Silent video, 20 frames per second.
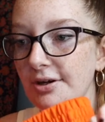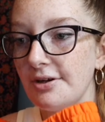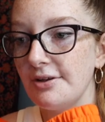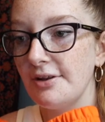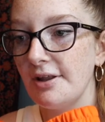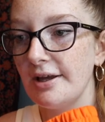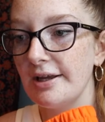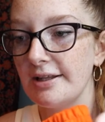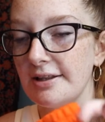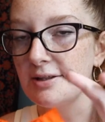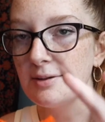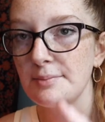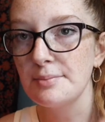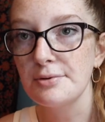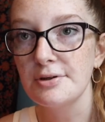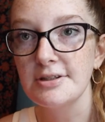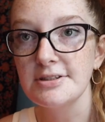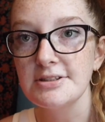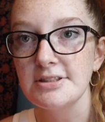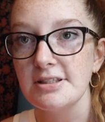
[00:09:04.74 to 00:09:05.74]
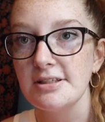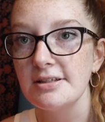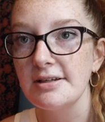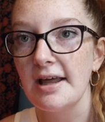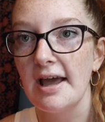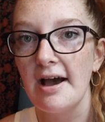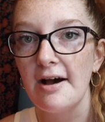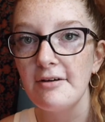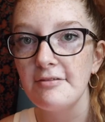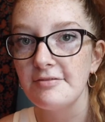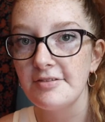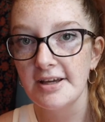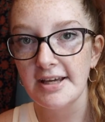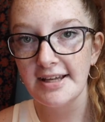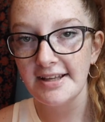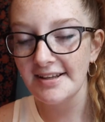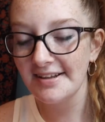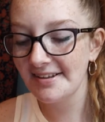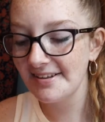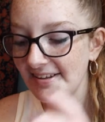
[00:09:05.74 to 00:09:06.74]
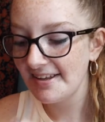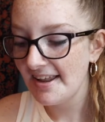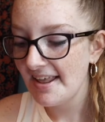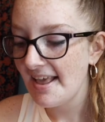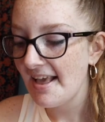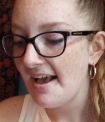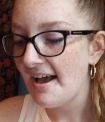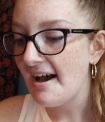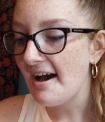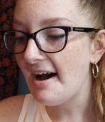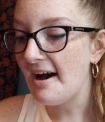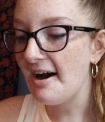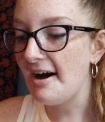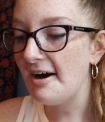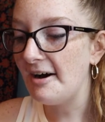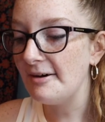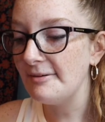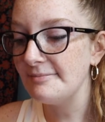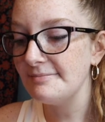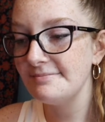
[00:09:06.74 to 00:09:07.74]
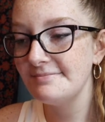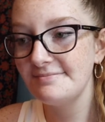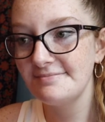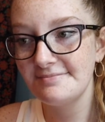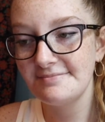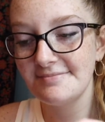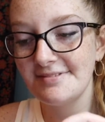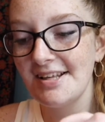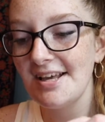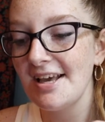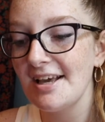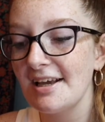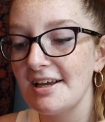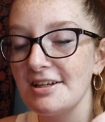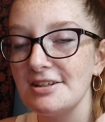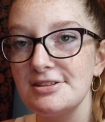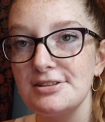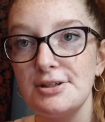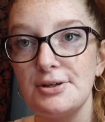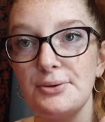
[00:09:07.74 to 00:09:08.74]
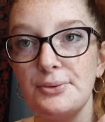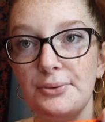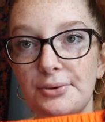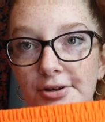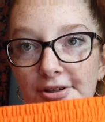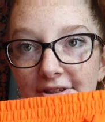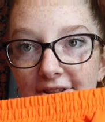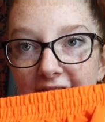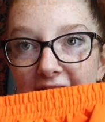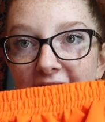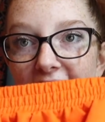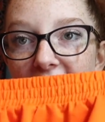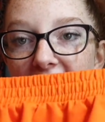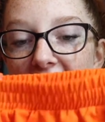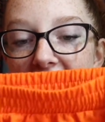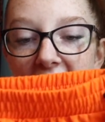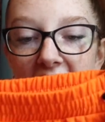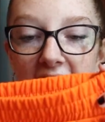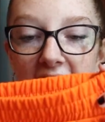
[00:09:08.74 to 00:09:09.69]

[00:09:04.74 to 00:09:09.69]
or like the prison outfit because they're orange.